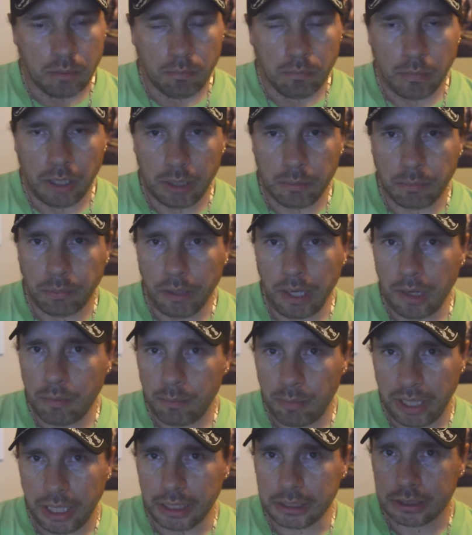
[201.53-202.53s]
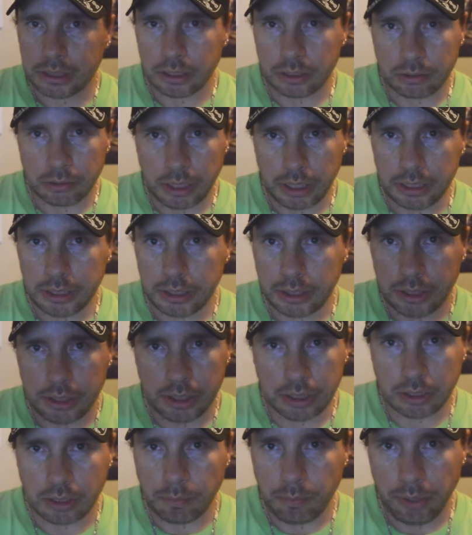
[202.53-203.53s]
My back's in great
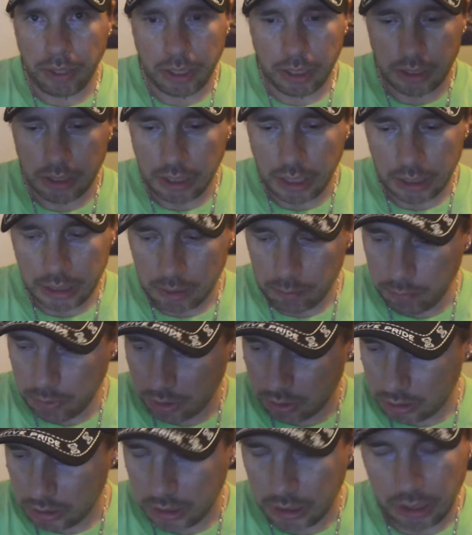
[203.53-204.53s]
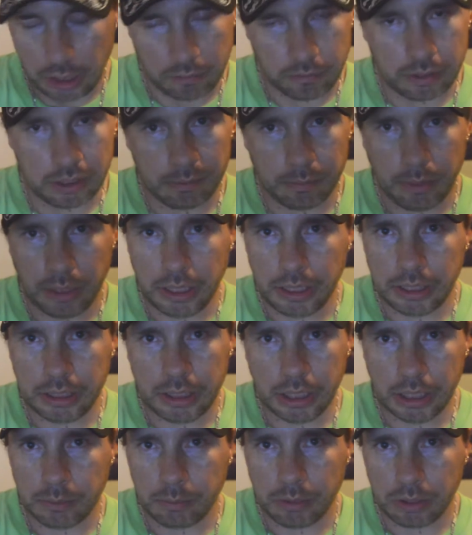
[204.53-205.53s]
deal of pain. I can barely get off this bed. It
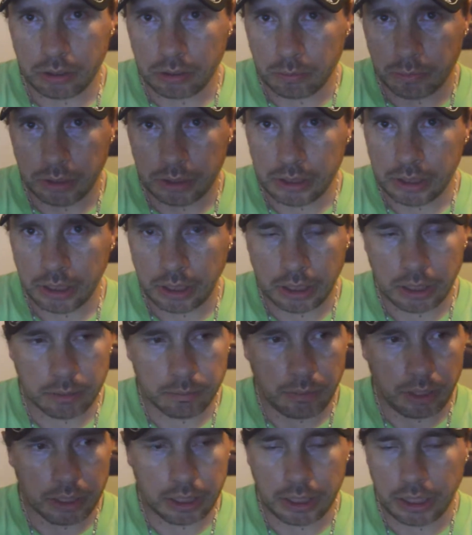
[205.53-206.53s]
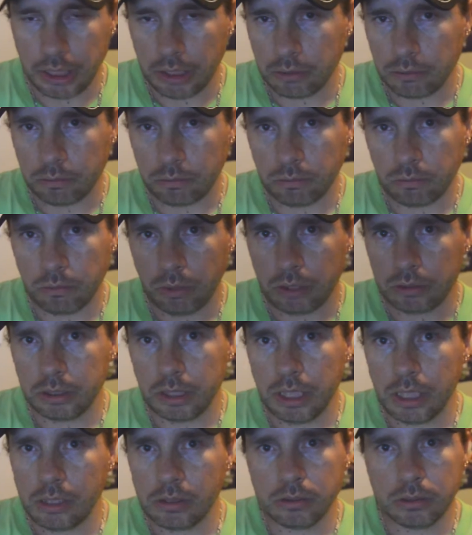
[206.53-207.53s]
takes me a little bit of time. I can get around
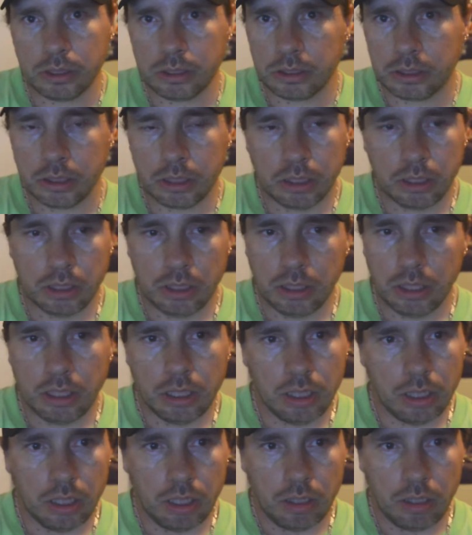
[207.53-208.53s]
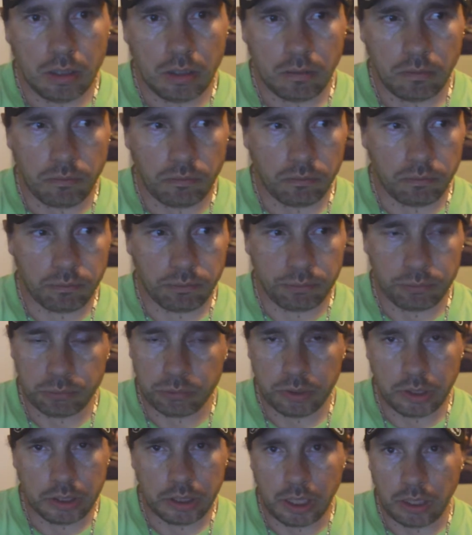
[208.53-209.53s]
the house.
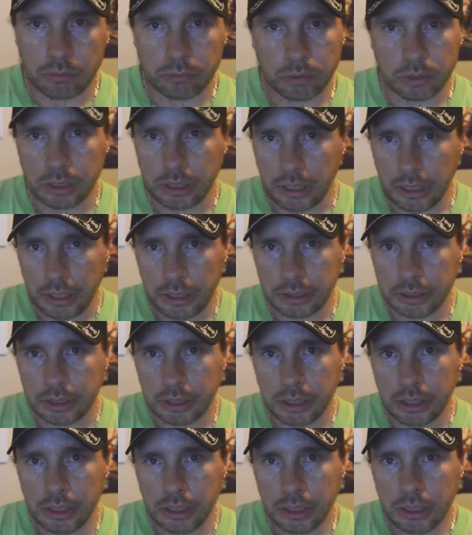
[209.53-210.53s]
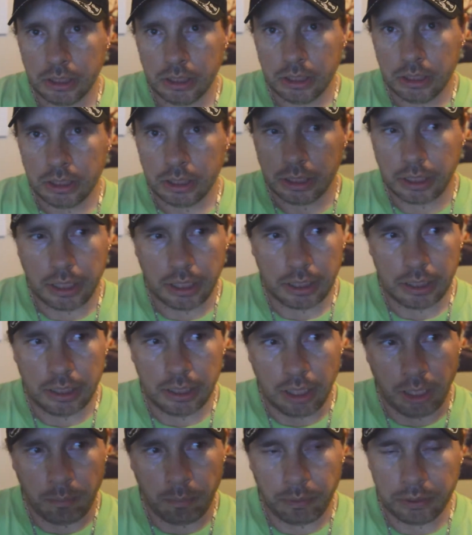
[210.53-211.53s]
It's not really easy. Getting
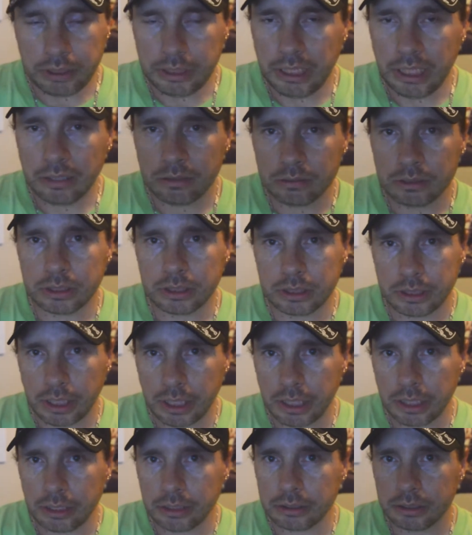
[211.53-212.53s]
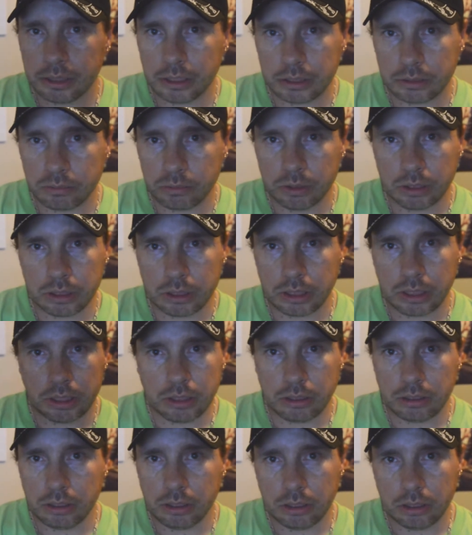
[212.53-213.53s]
up and down stairs is
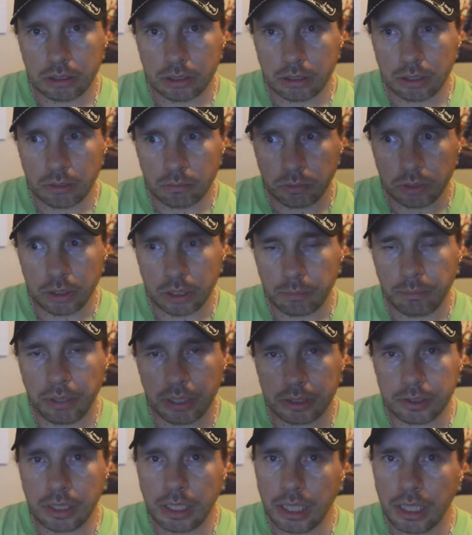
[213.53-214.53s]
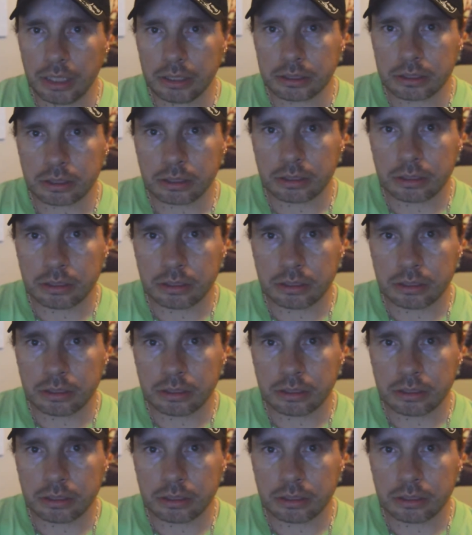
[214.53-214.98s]
really a really big task.